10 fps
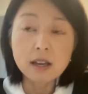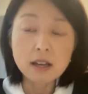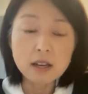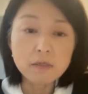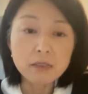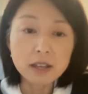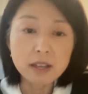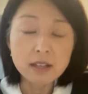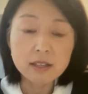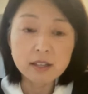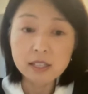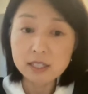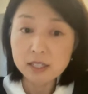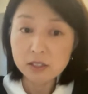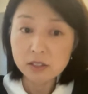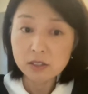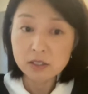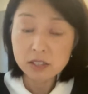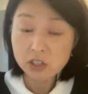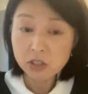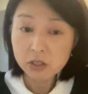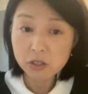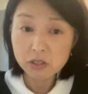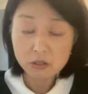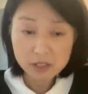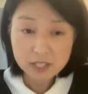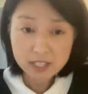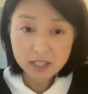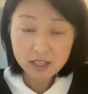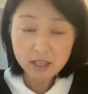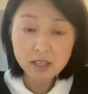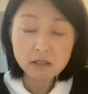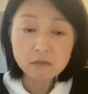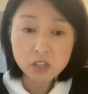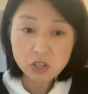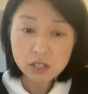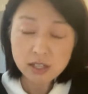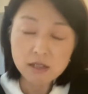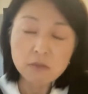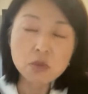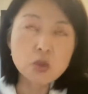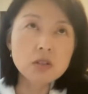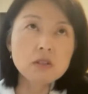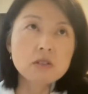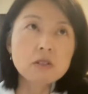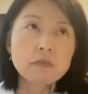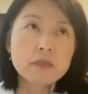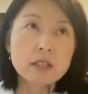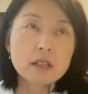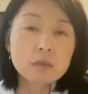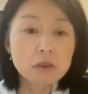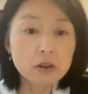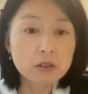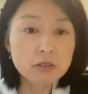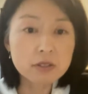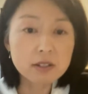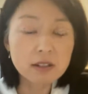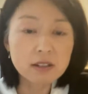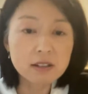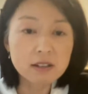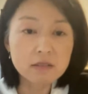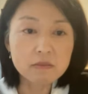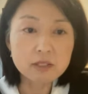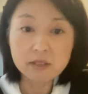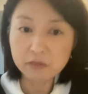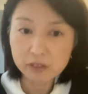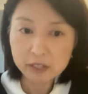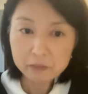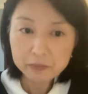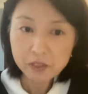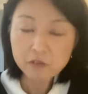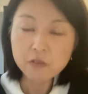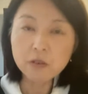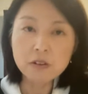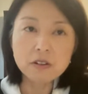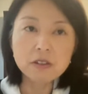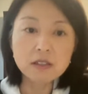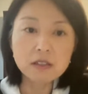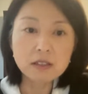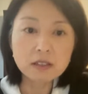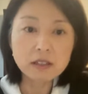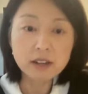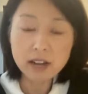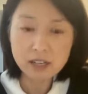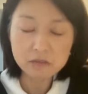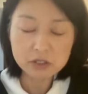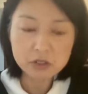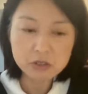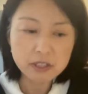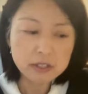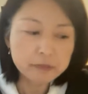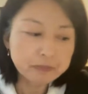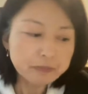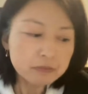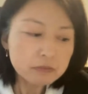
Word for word: um, and their conductor Sergio Koussevitzky commissioned him to compose a symphony for their anniversary year.